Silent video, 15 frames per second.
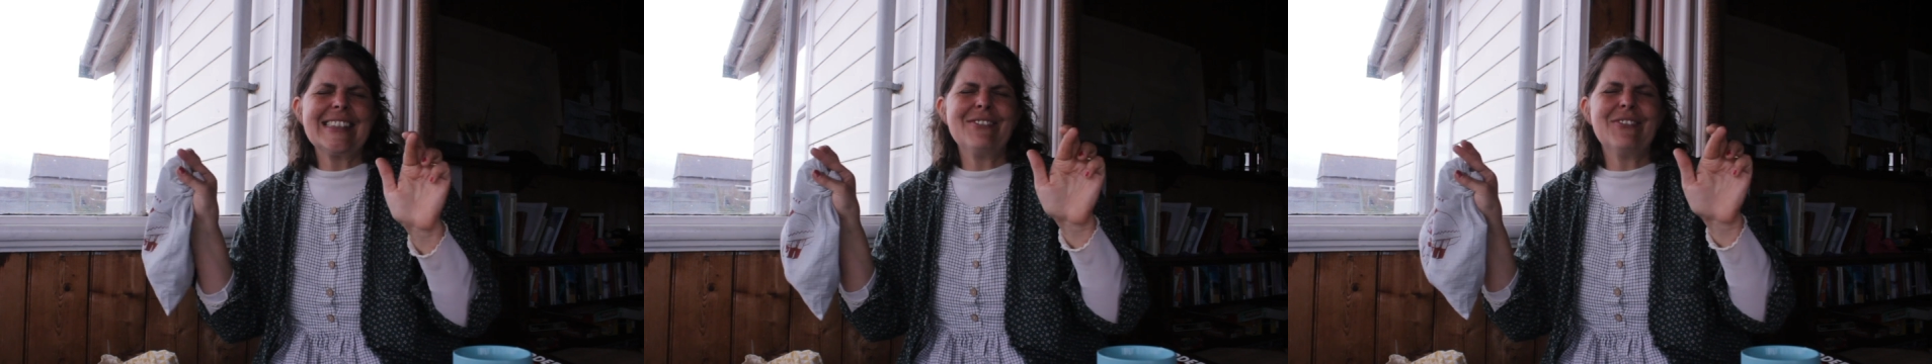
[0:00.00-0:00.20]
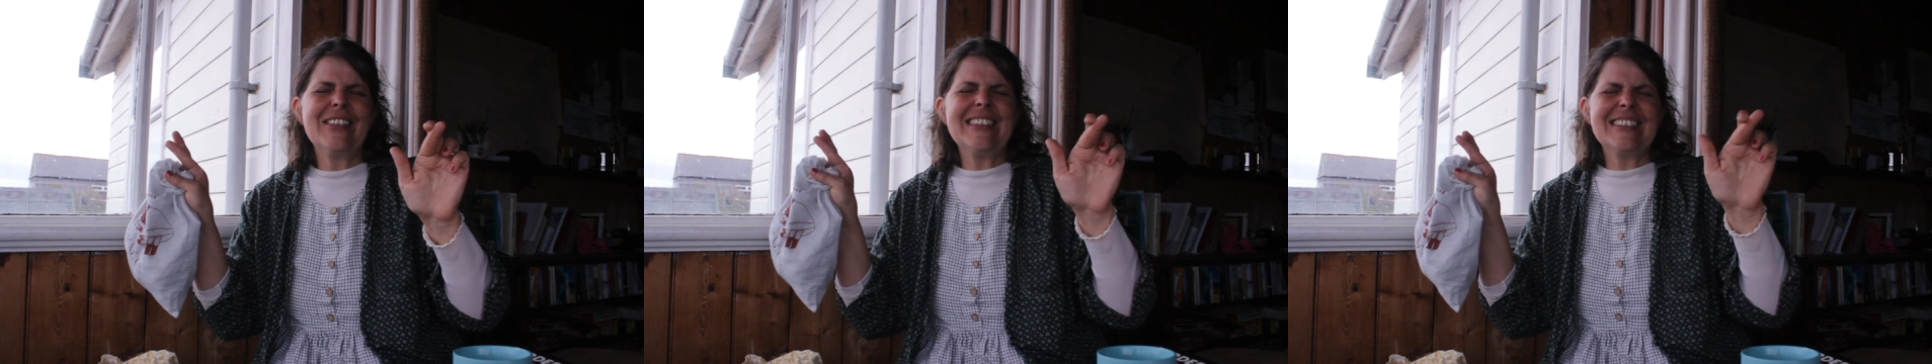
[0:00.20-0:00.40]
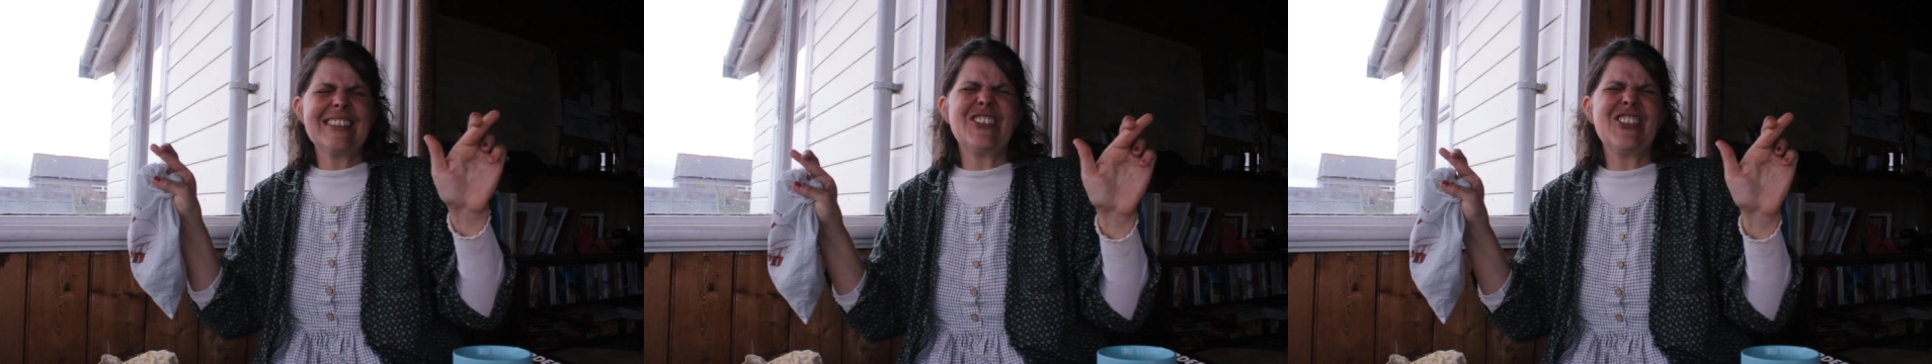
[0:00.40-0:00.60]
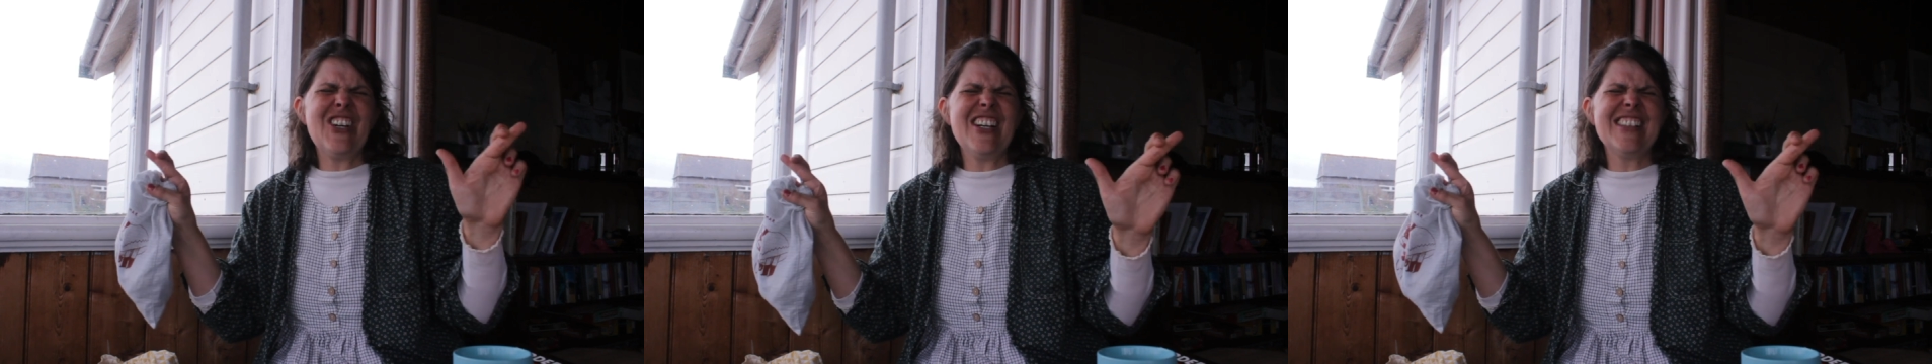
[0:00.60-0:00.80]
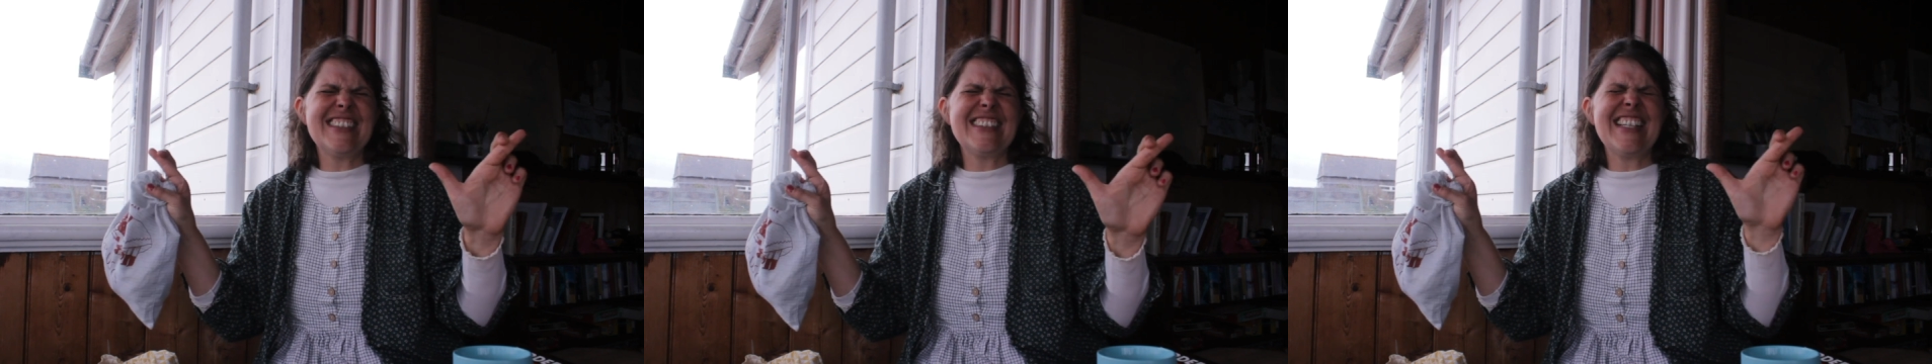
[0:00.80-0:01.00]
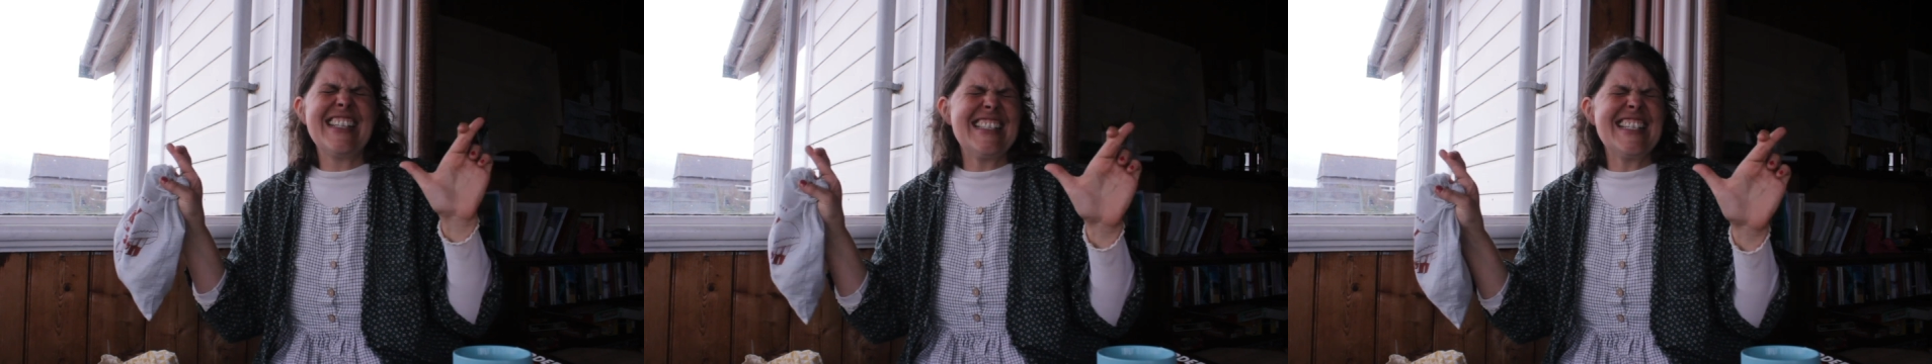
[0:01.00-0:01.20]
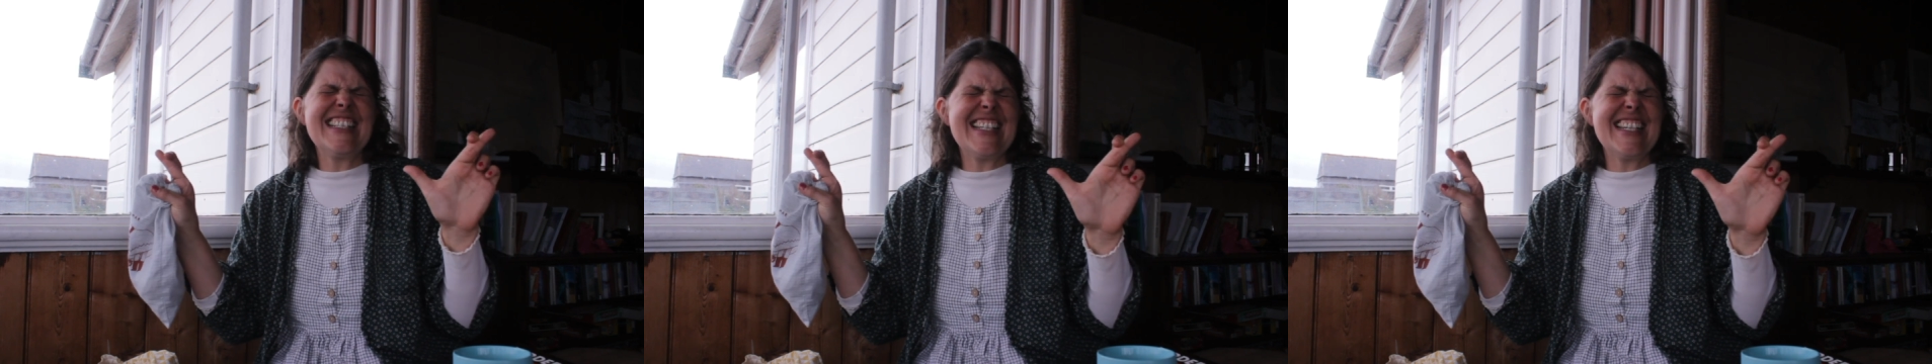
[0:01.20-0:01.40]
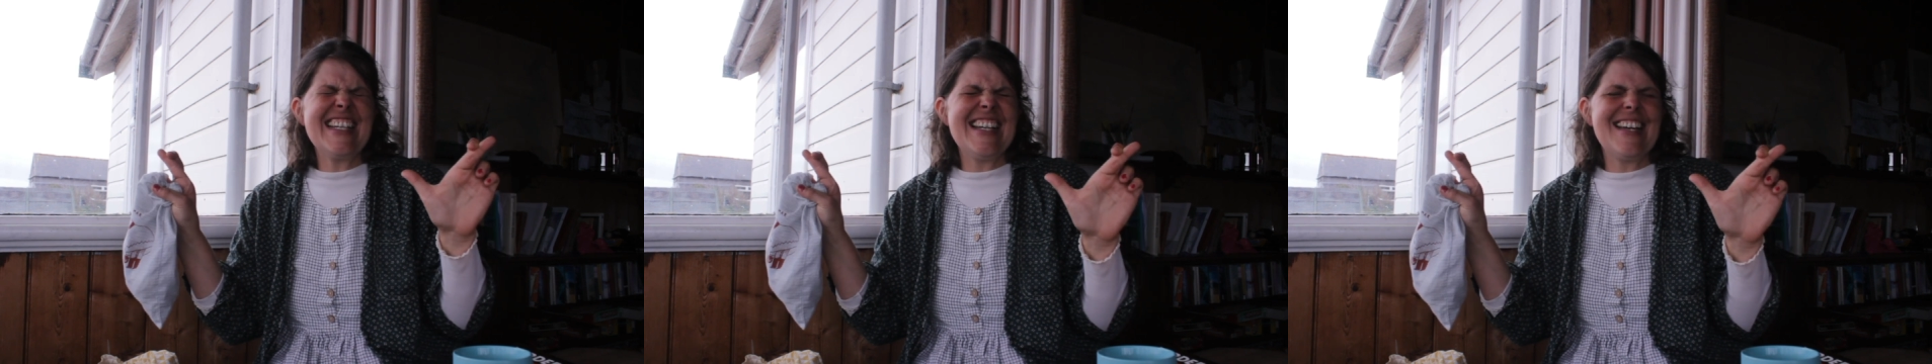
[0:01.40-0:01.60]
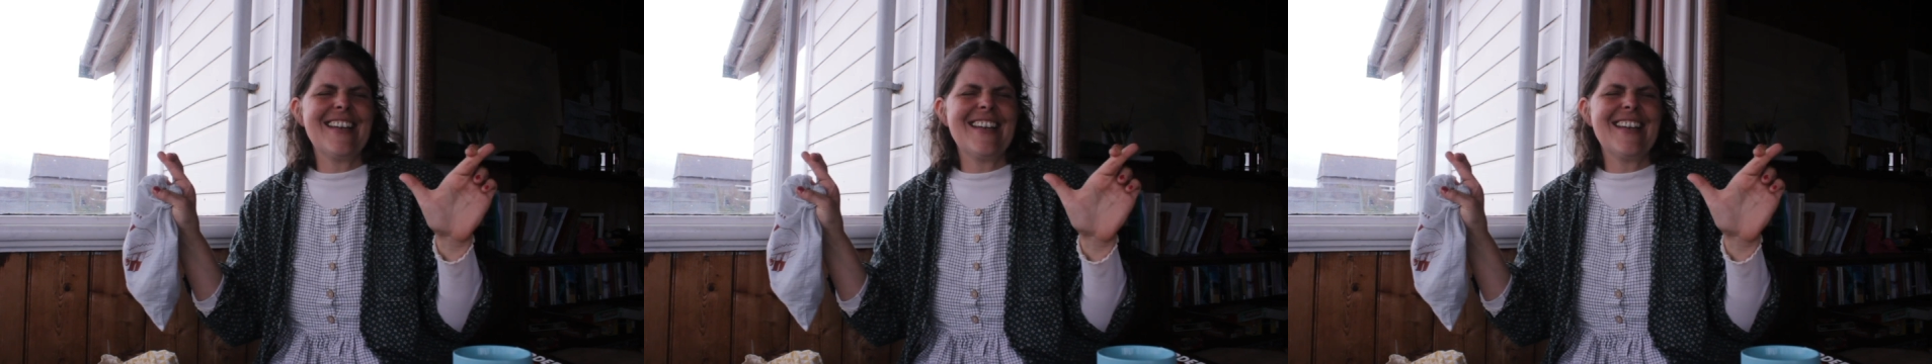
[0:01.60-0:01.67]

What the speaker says: fingers crossed I did it